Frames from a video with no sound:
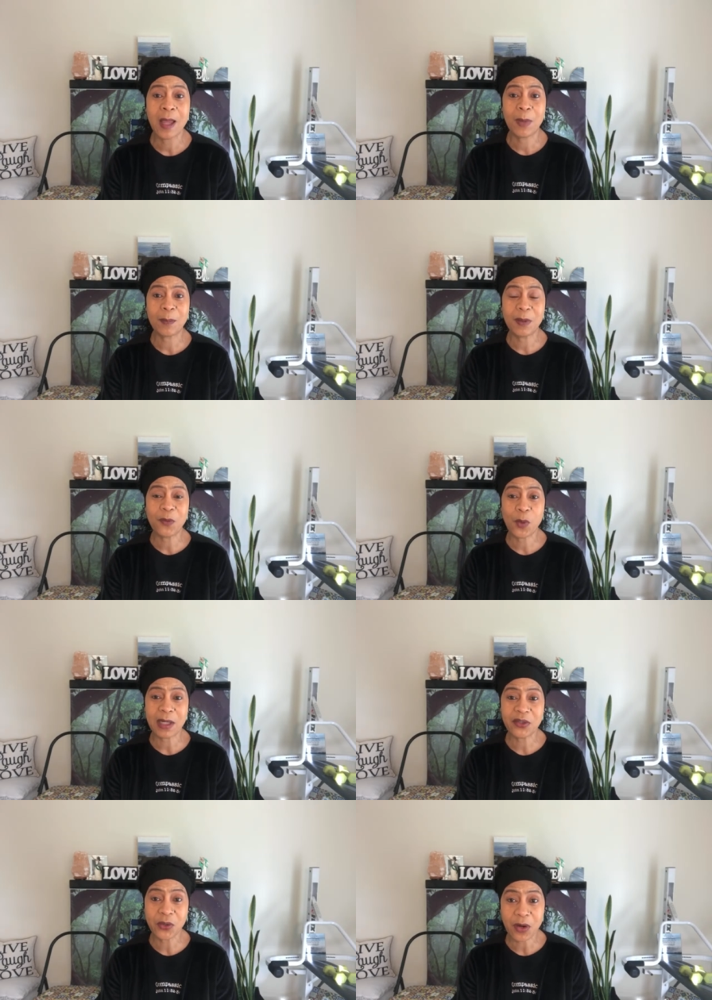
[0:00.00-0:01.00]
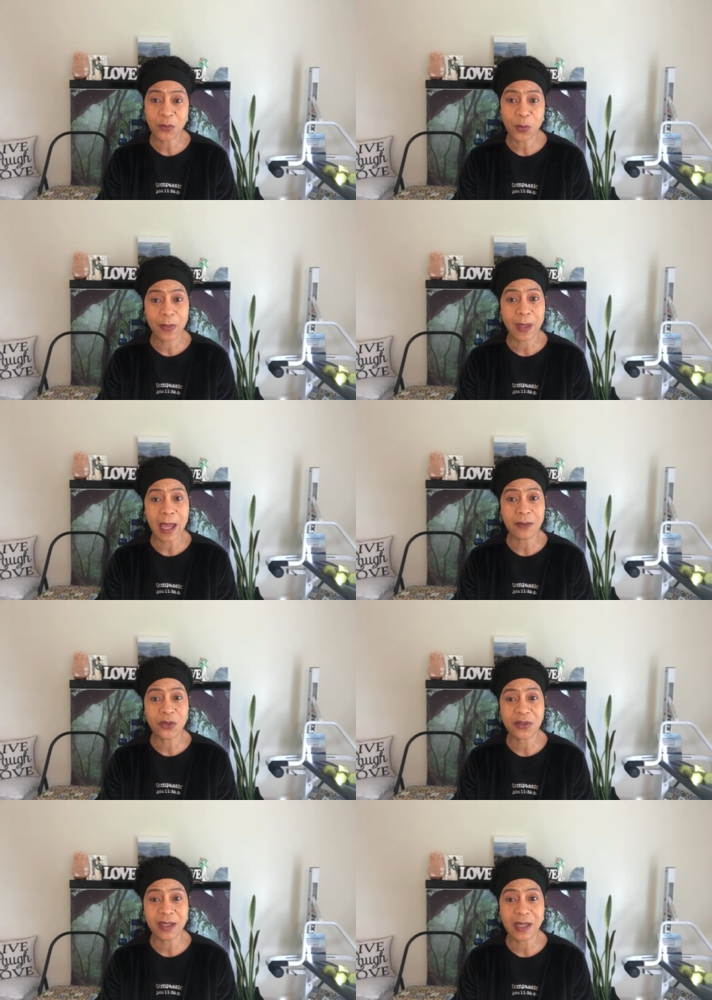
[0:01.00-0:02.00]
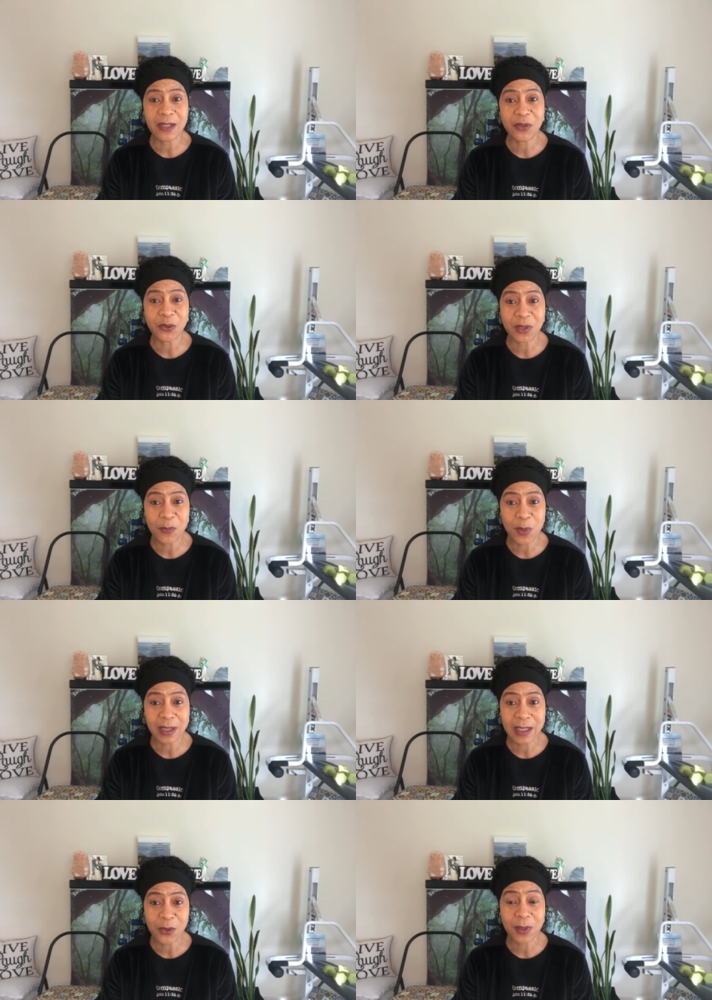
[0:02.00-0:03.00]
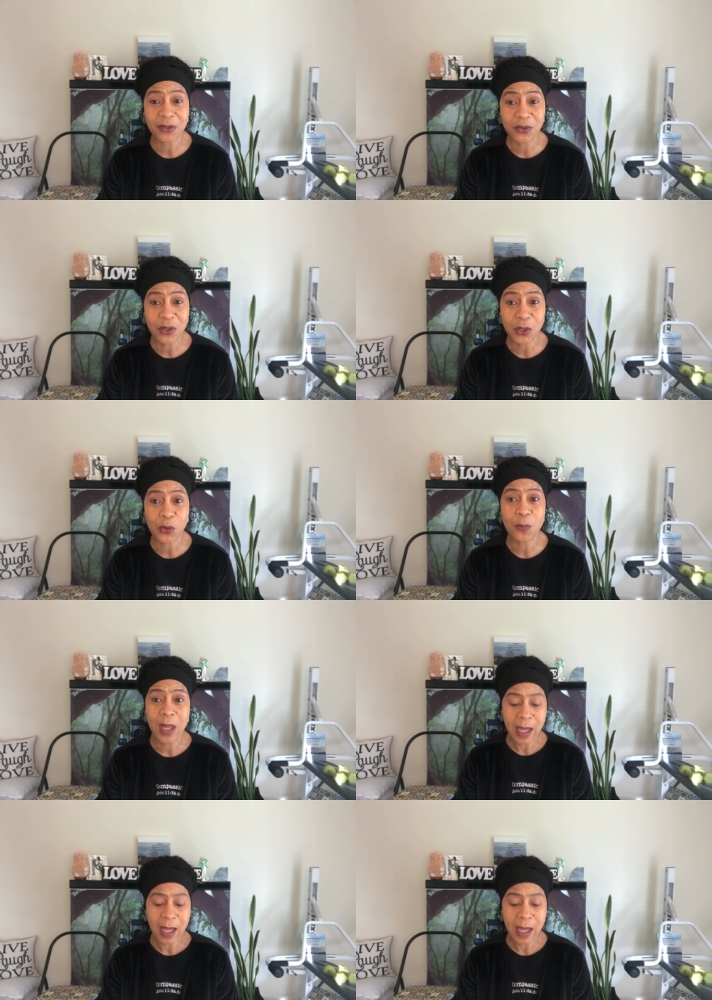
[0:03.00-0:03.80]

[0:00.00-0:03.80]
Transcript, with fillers: But before I start with that, just in case there's anyone here that's new,